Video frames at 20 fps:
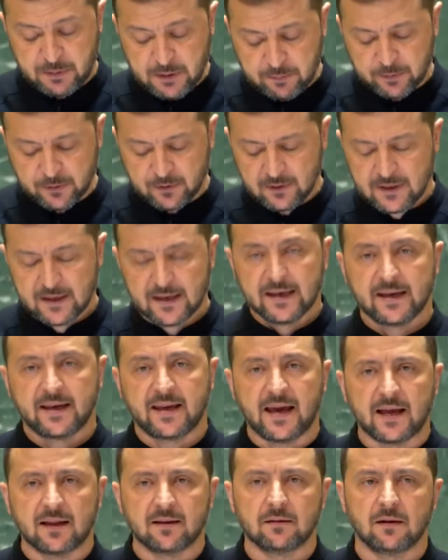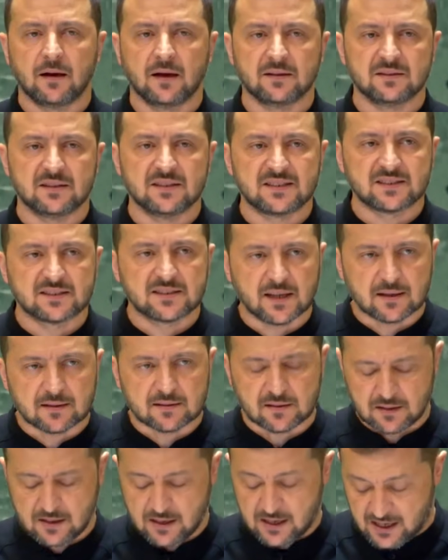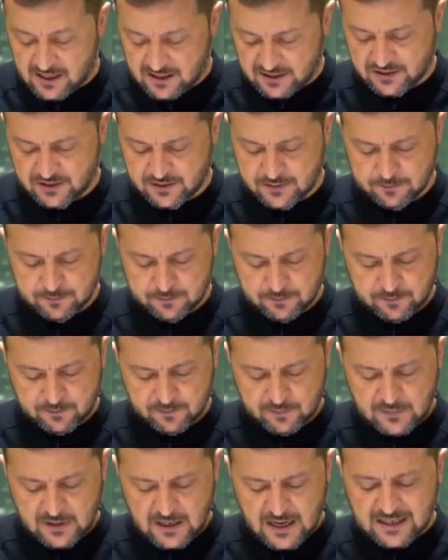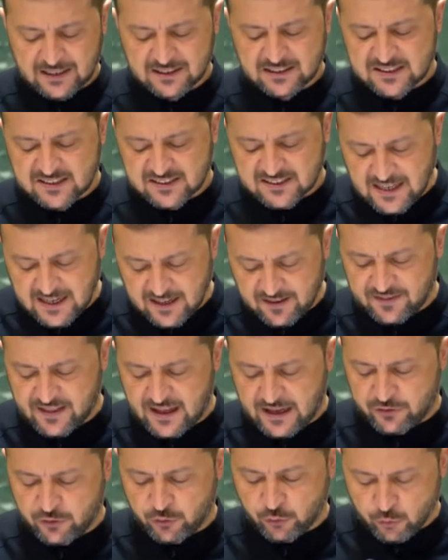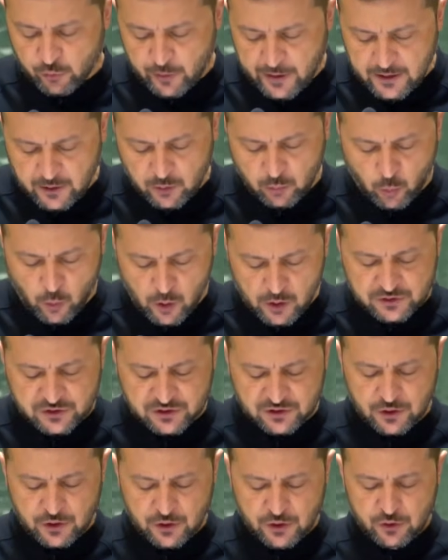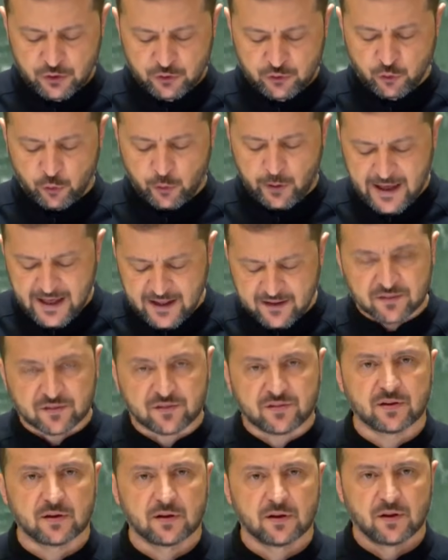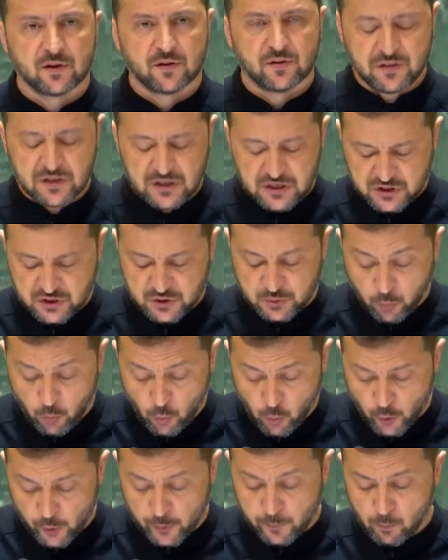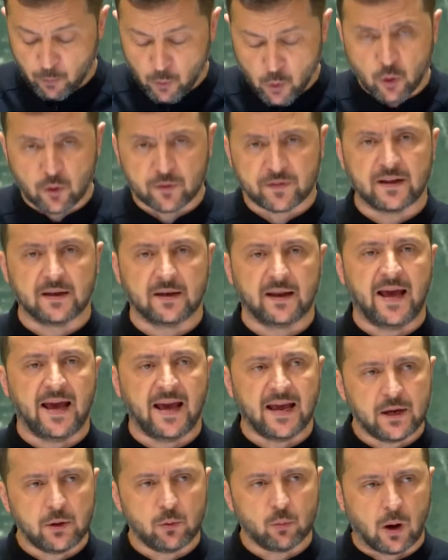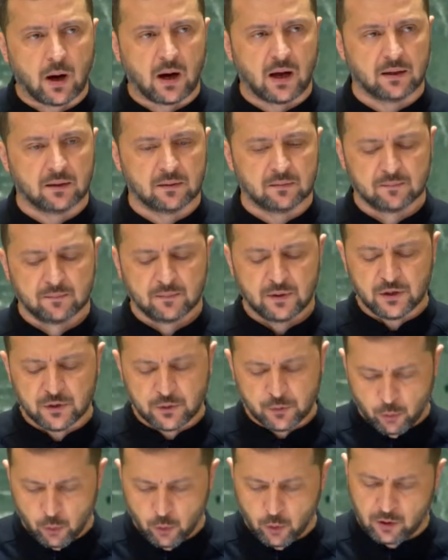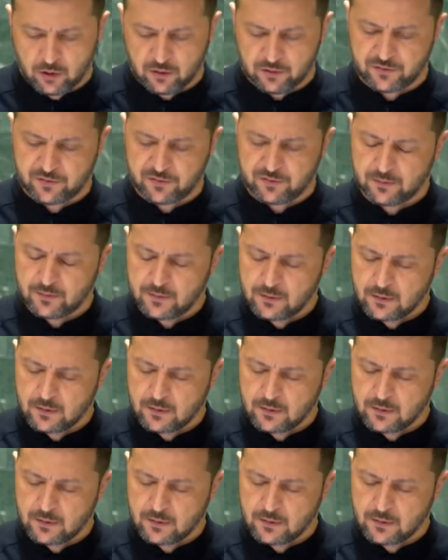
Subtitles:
people can understand us, understand that Ukraine wants to end this war more than anyone in the world.